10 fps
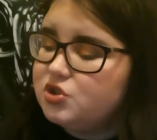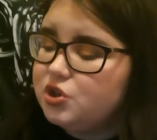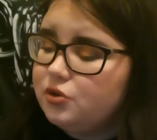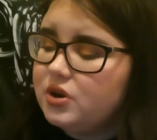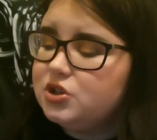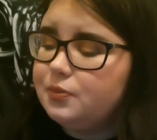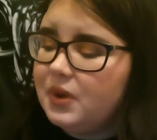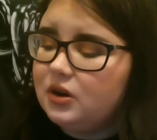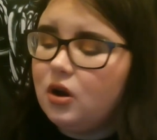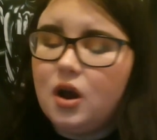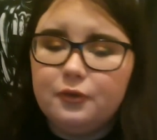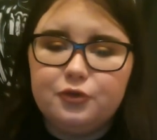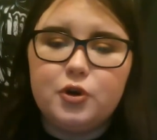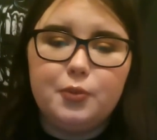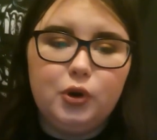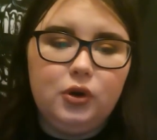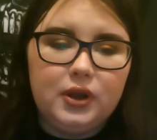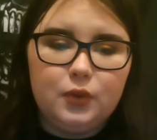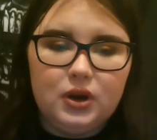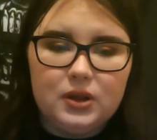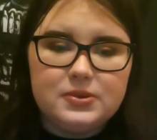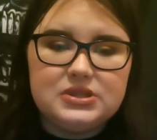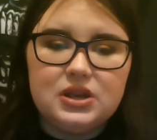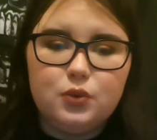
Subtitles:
Generation Matte Comfortable Liquid Lipstick,